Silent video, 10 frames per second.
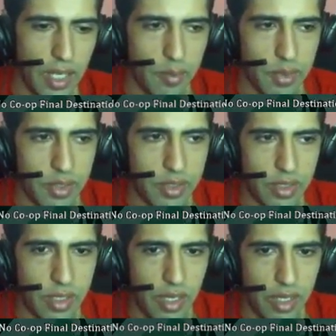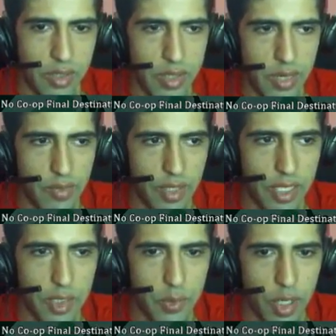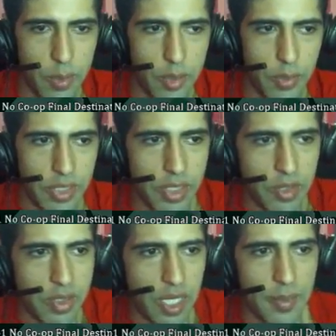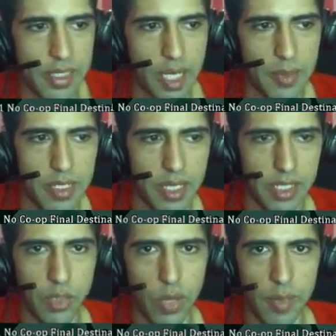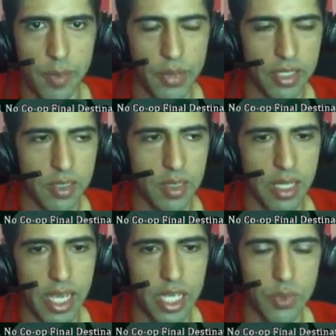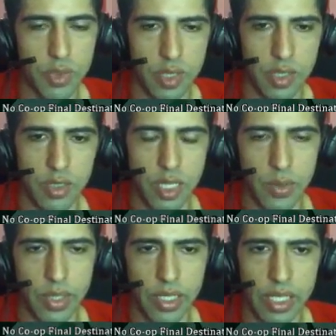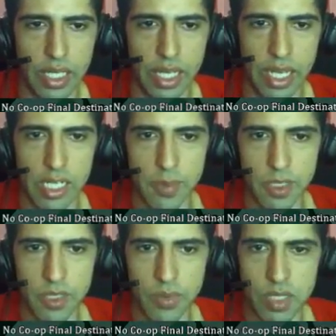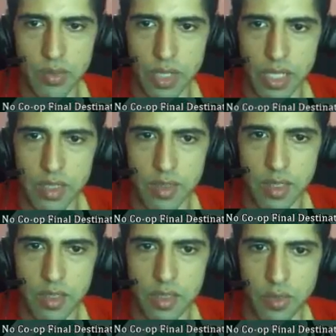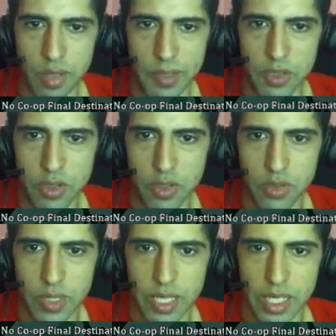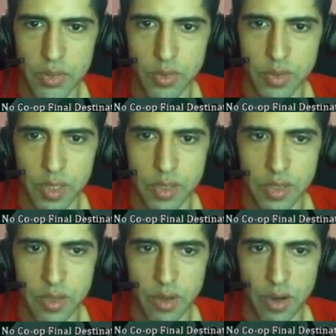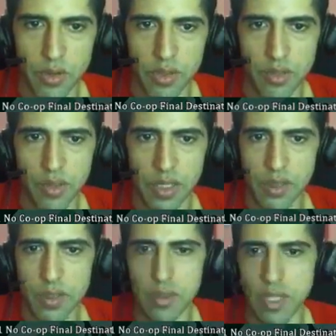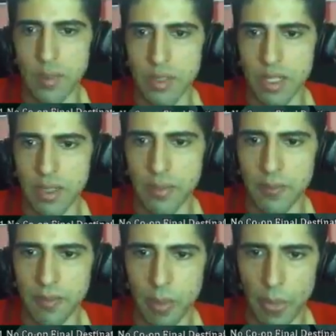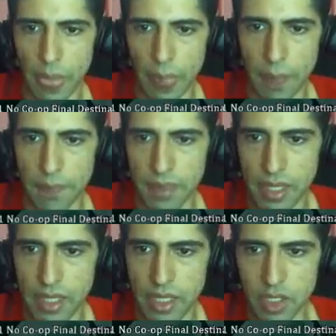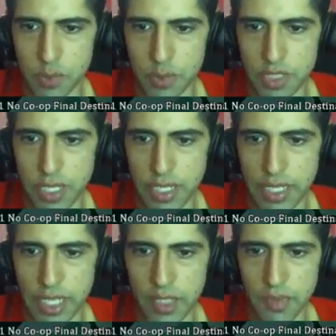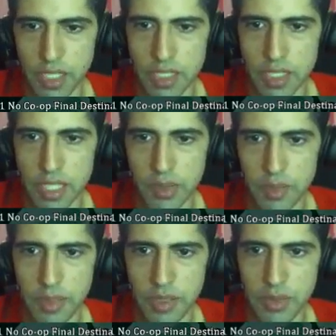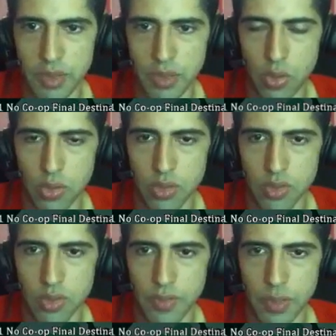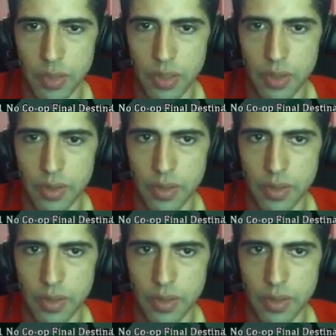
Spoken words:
But honestly, everything else pretty much plays out the same in time attack. You want to be practicing the actual stage anyway, and especially with secret exit stages, you want to make sure you're doing the actual stage, because there are no secret exits in time attack. Just pretending I have Dixie, I would be doing the corkscrew if I were here.